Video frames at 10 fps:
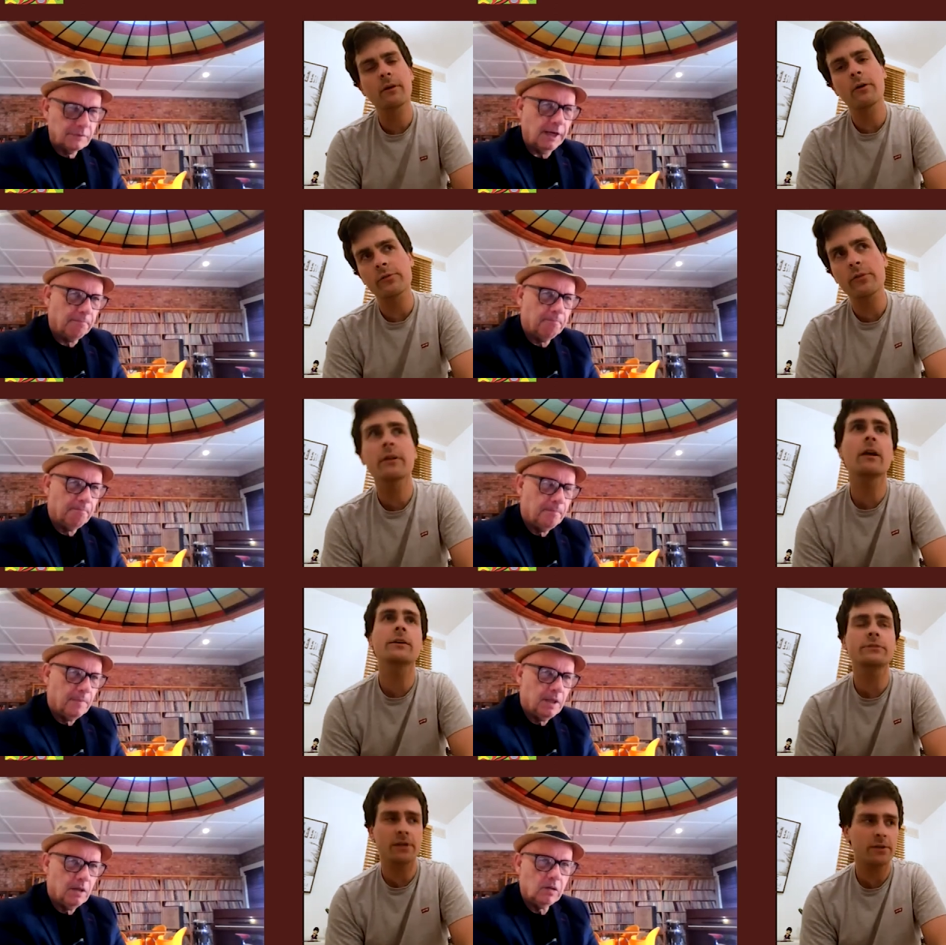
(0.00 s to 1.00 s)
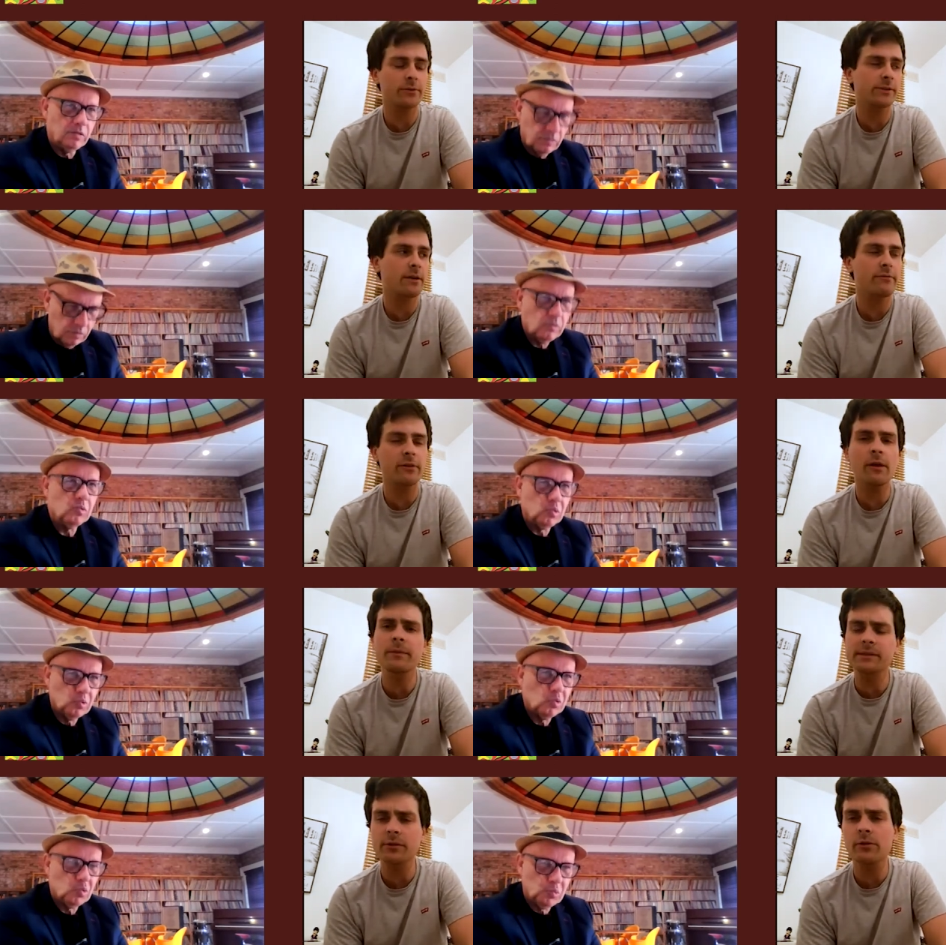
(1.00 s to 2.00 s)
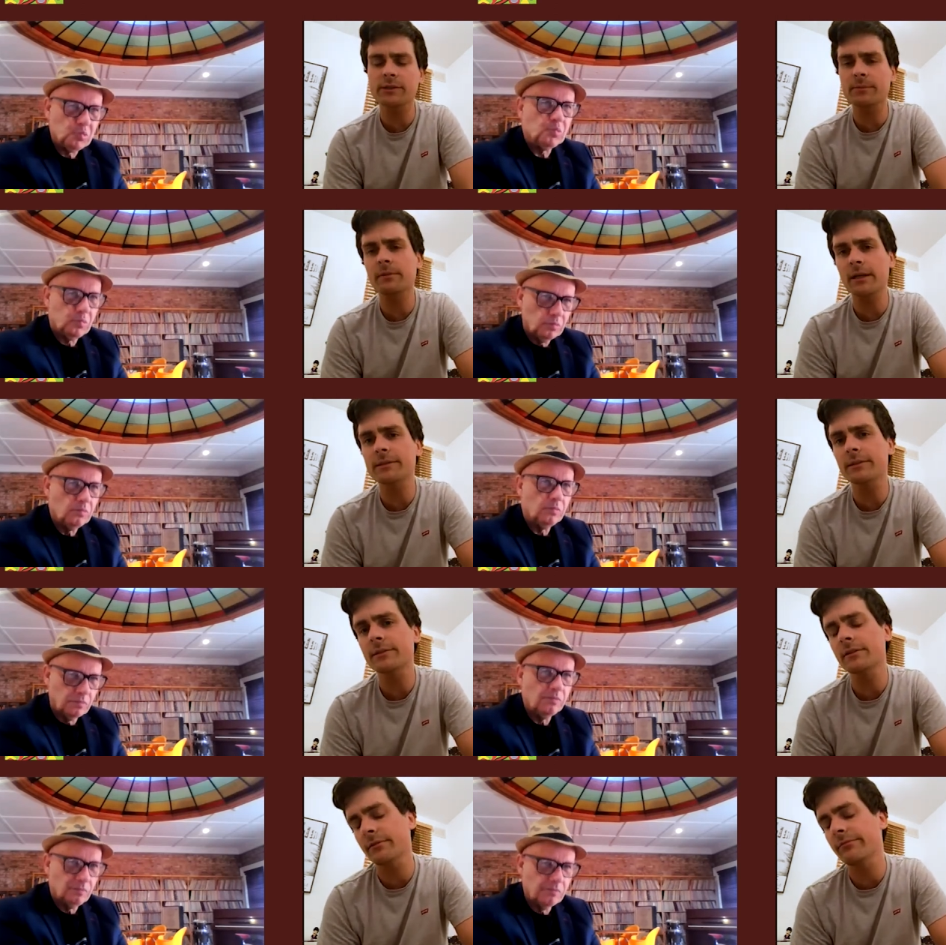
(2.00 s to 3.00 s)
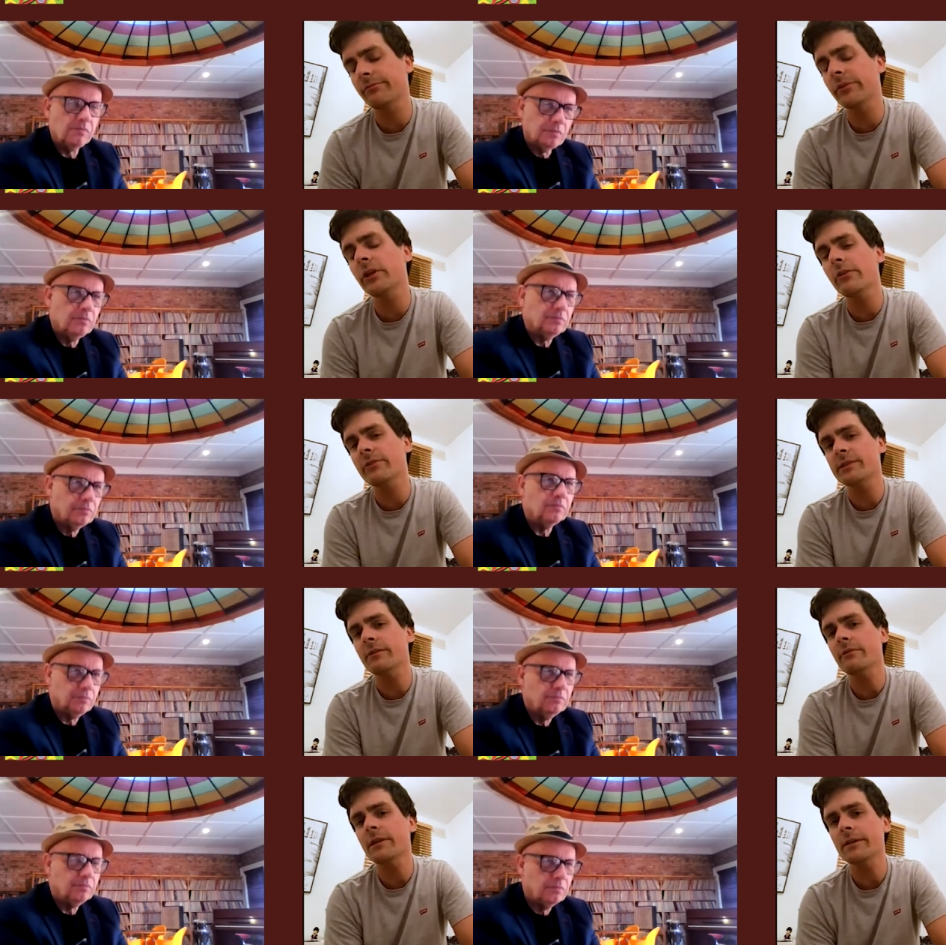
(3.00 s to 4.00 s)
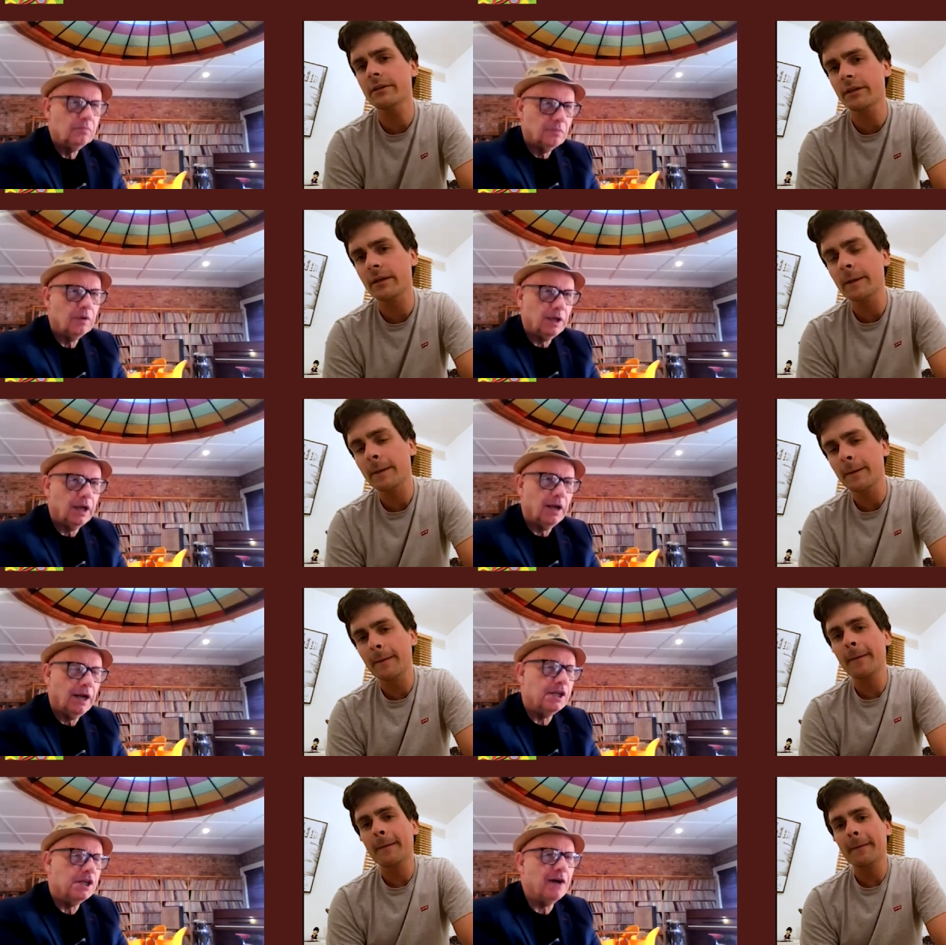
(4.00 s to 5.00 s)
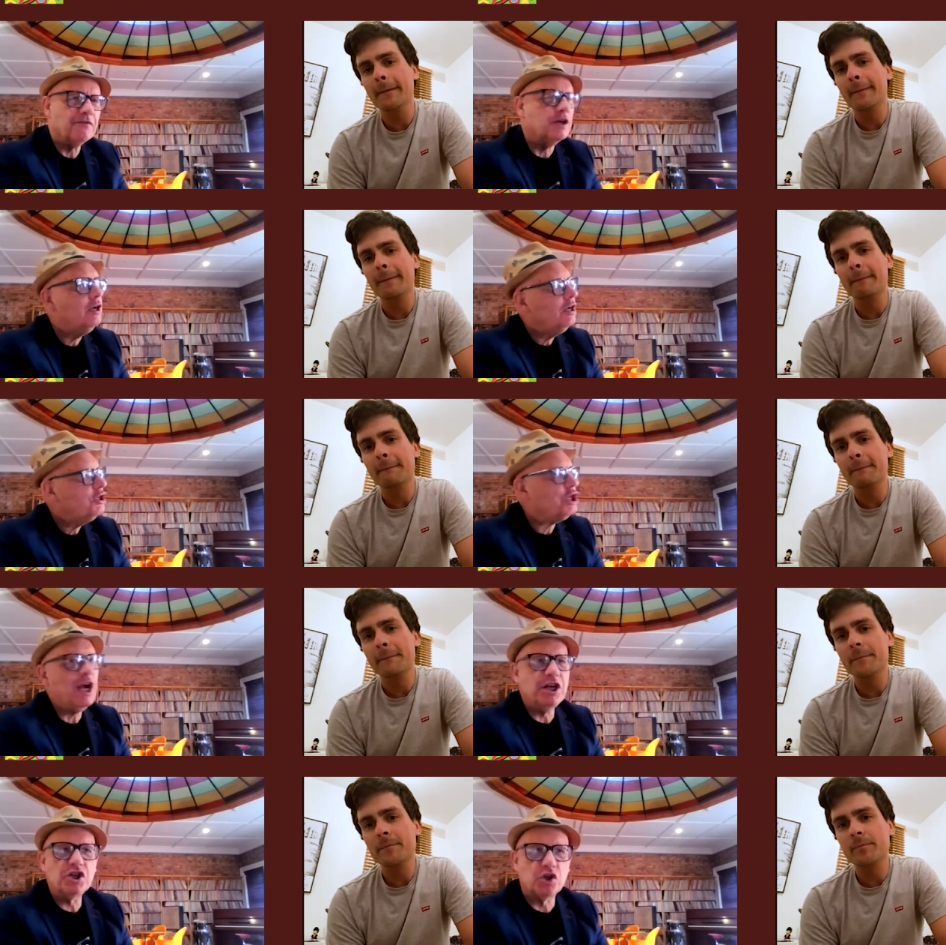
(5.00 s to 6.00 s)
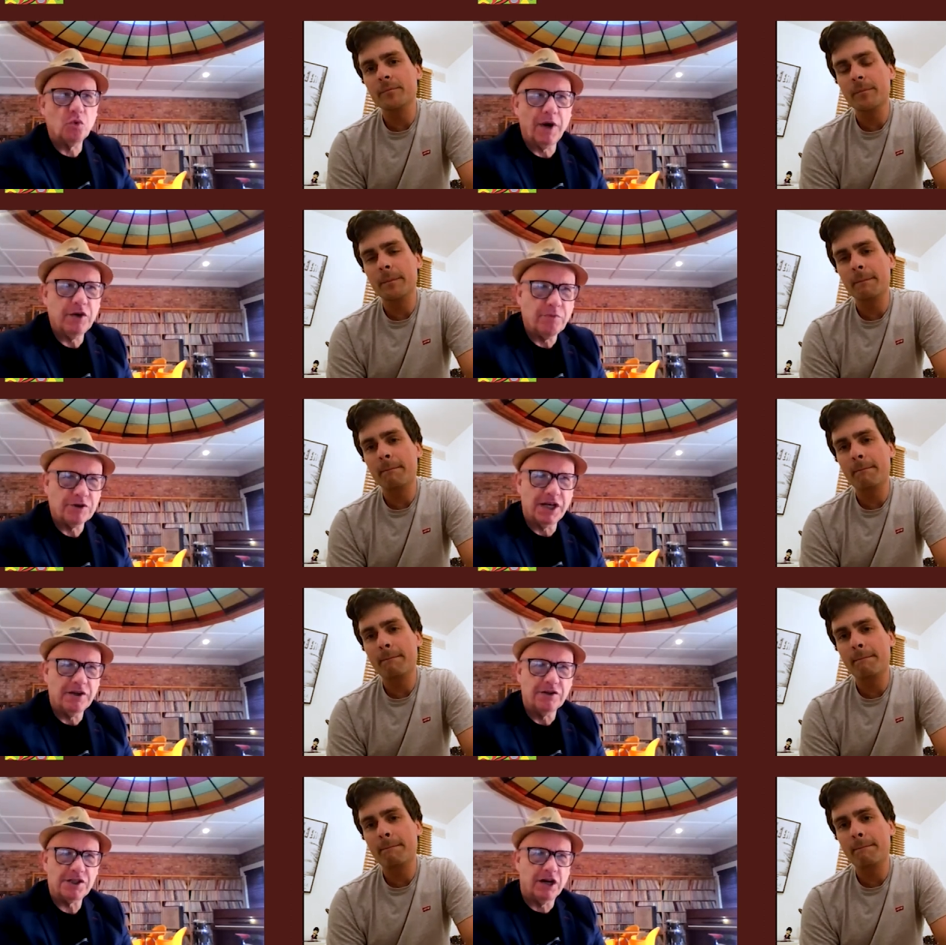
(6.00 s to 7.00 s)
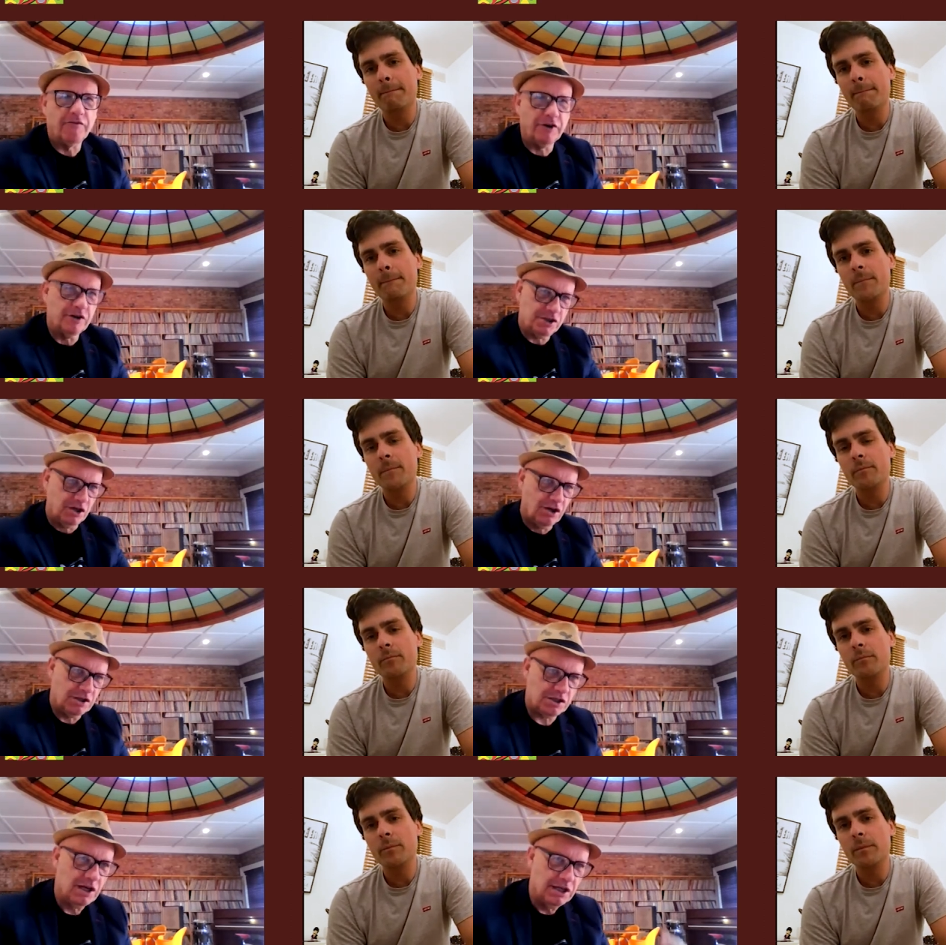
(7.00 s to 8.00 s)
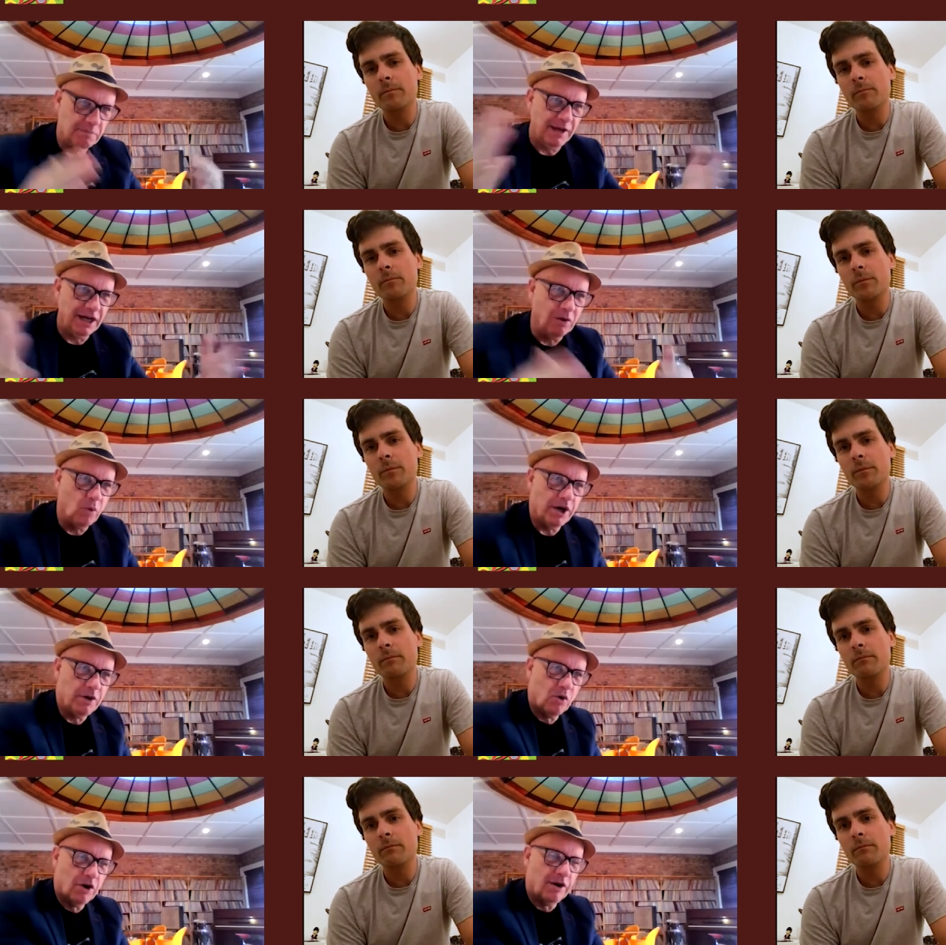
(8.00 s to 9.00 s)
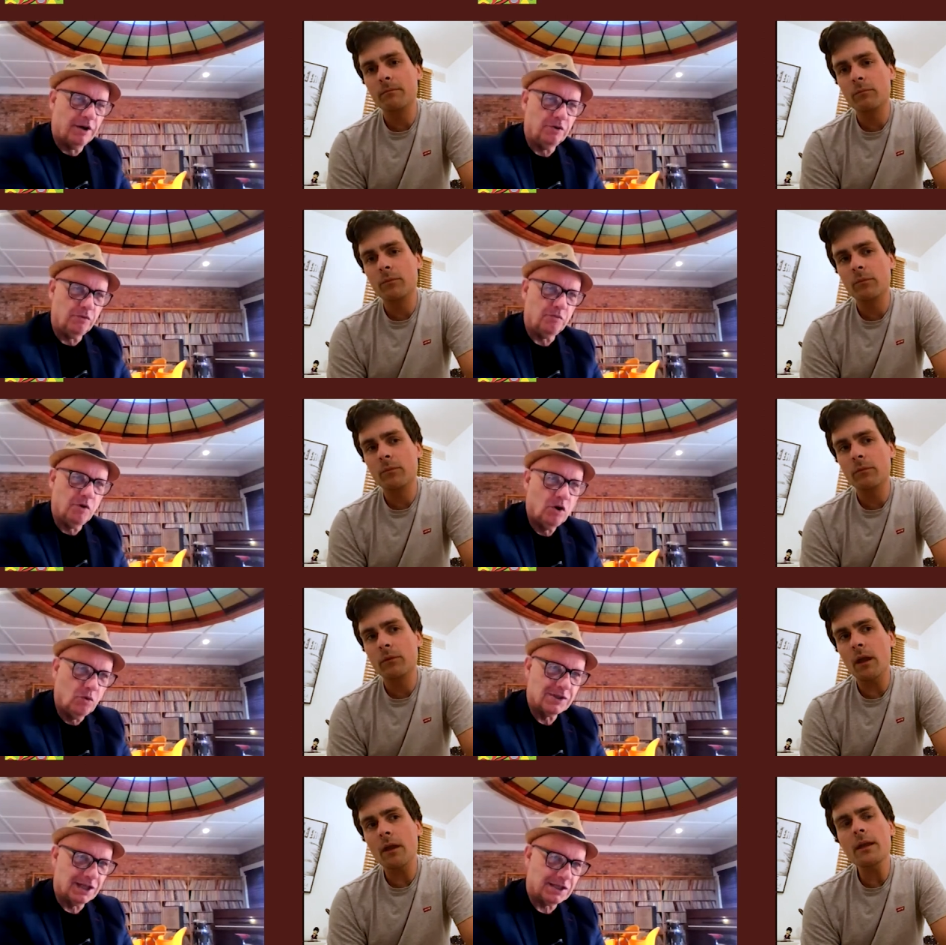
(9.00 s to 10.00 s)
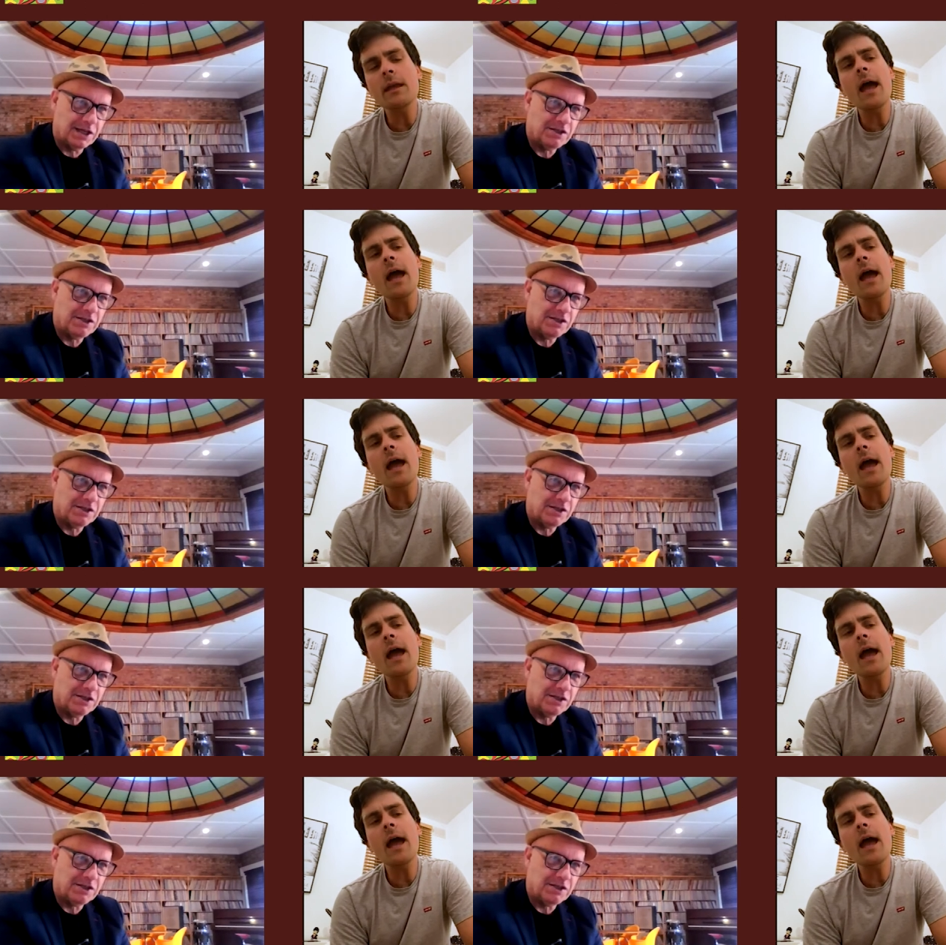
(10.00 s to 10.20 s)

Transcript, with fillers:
Speaker 1: yep. on the last record. So I feel like we still got some places to, you know, visit really.
Speaker 2: And uh, did you have to change the way you present yourself or your songs depending on where you were and who, who was listening?